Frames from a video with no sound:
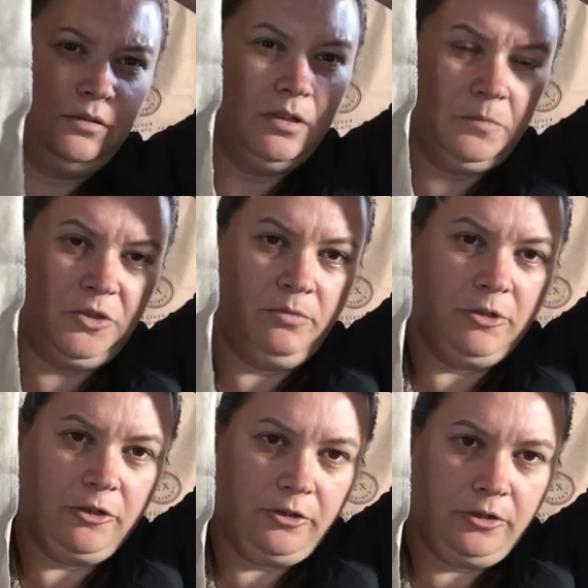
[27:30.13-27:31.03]
I'm doing
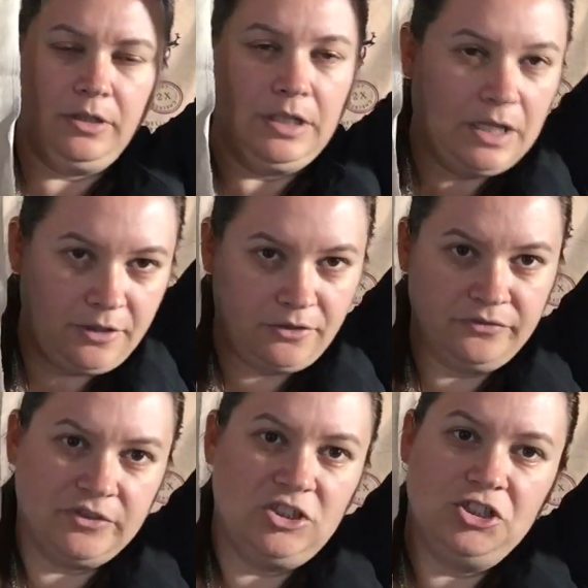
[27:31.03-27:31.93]
my own colour
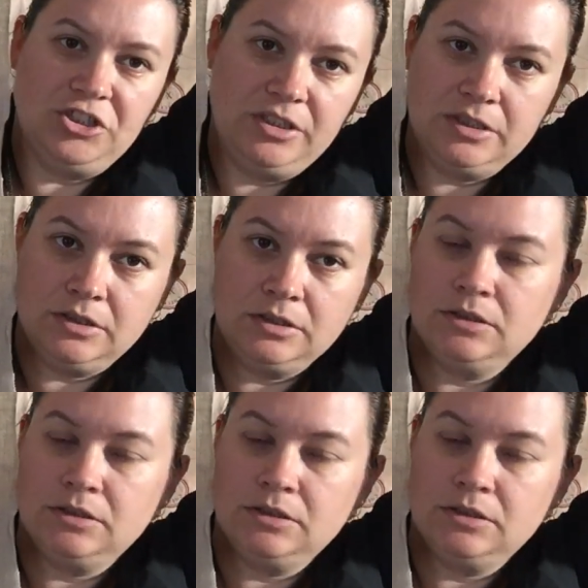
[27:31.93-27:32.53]
conversion.